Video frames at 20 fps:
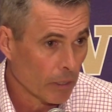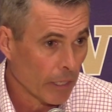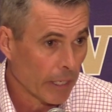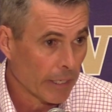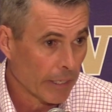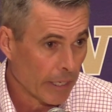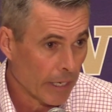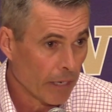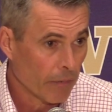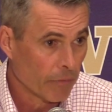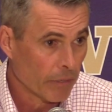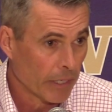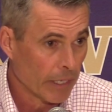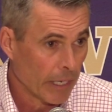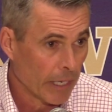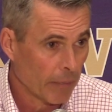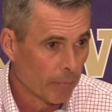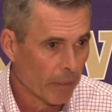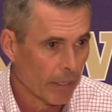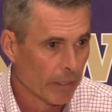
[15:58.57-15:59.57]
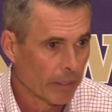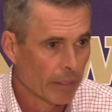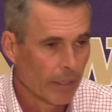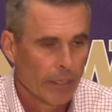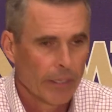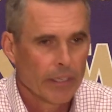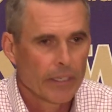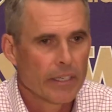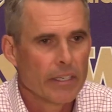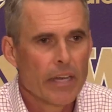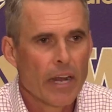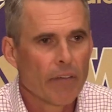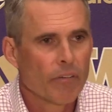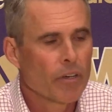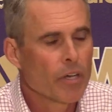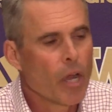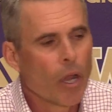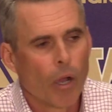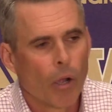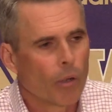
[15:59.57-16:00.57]
Like, every game, like, you never
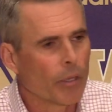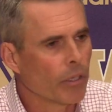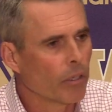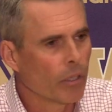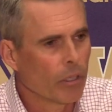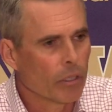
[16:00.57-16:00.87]
know. You